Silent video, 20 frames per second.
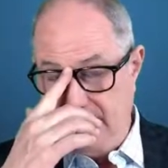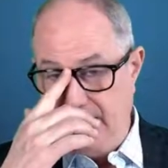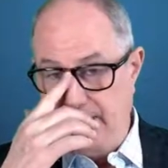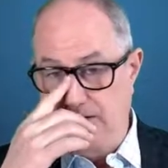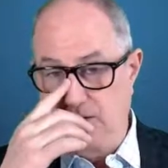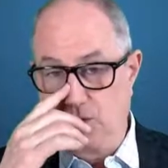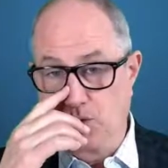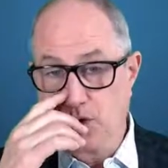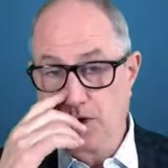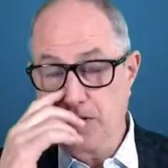
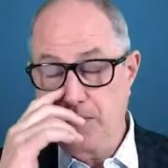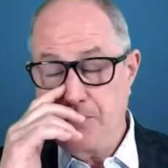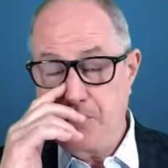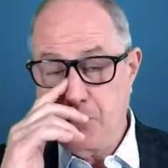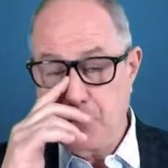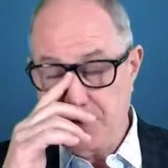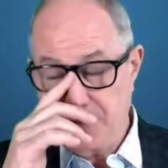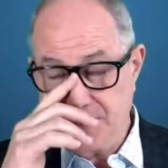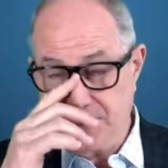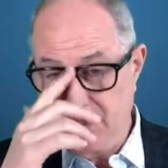The word in
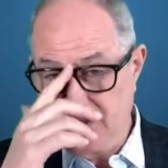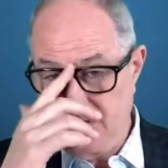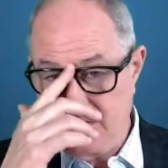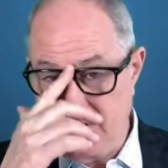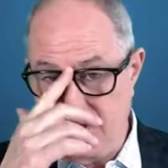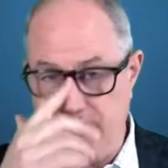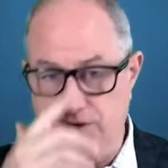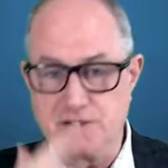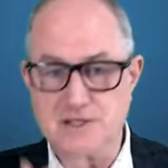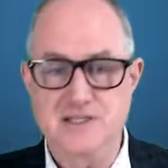Portuguese
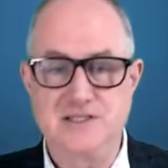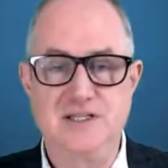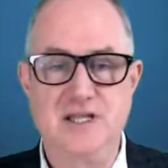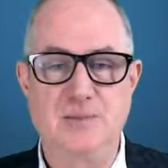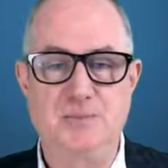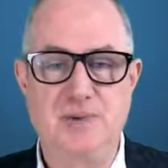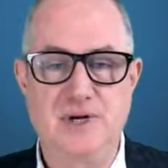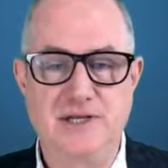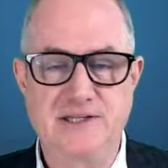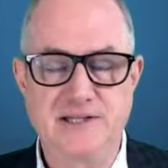here is
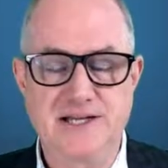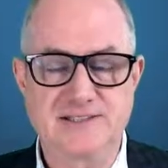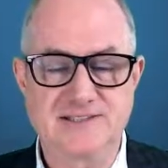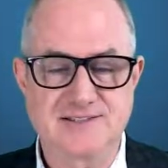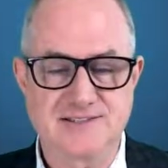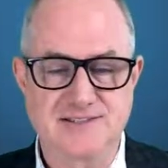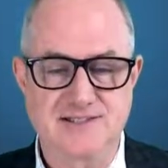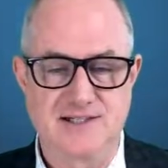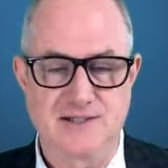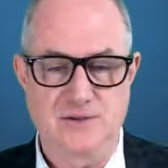
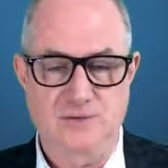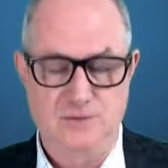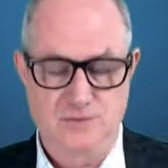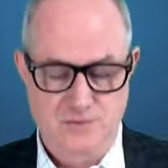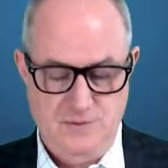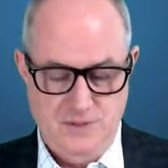depredação.